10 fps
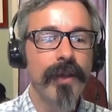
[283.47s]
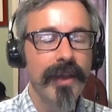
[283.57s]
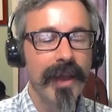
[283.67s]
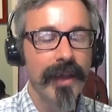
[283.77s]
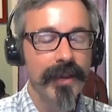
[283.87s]

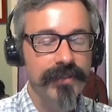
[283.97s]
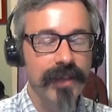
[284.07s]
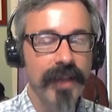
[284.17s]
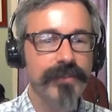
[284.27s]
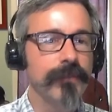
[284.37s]
And it's
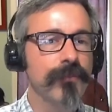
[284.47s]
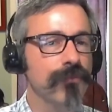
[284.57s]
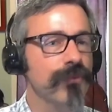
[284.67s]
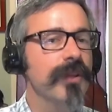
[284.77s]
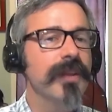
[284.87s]
got some
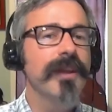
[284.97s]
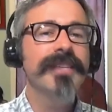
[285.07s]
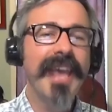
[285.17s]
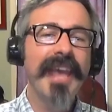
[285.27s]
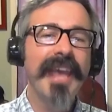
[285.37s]
really nice
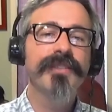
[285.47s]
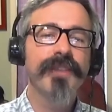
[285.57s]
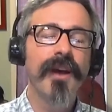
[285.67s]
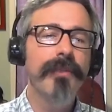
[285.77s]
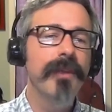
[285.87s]

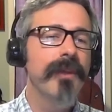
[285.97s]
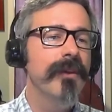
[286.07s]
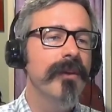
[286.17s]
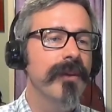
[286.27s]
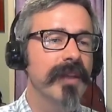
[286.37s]
hands-on
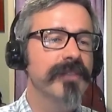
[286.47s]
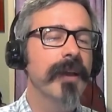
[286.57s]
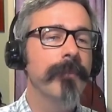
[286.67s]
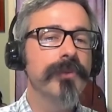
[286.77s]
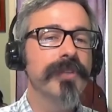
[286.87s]

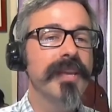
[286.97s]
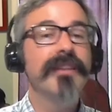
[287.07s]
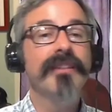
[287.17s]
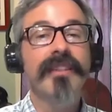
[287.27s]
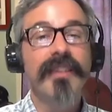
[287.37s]
examples in
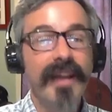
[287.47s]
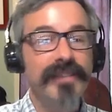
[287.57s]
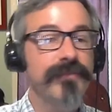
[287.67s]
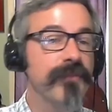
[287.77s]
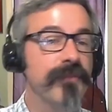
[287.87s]
lots
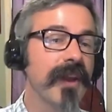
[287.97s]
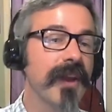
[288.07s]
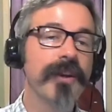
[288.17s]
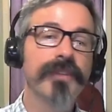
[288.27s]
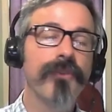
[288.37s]
of different
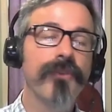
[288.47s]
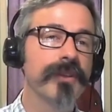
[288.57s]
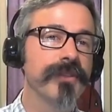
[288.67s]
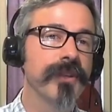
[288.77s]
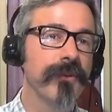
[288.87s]
areas across
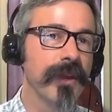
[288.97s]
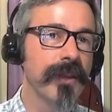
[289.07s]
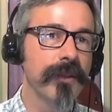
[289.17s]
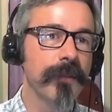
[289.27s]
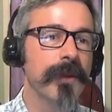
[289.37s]
the
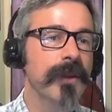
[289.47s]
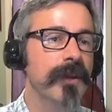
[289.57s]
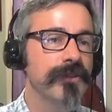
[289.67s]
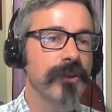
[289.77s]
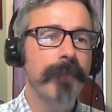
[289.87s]
curriculum.
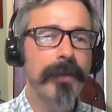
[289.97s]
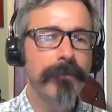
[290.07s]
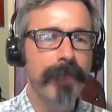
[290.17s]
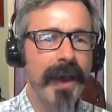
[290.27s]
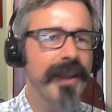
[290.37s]
So
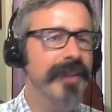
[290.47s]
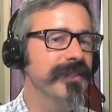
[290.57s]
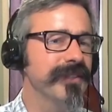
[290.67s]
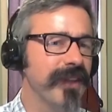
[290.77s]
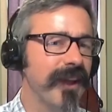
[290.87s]
mathematics, the
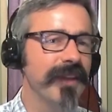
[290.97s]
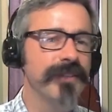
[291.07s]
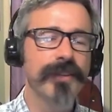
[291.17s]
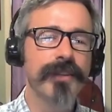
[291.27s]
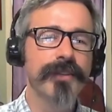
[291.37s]

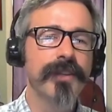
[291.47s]
sciences,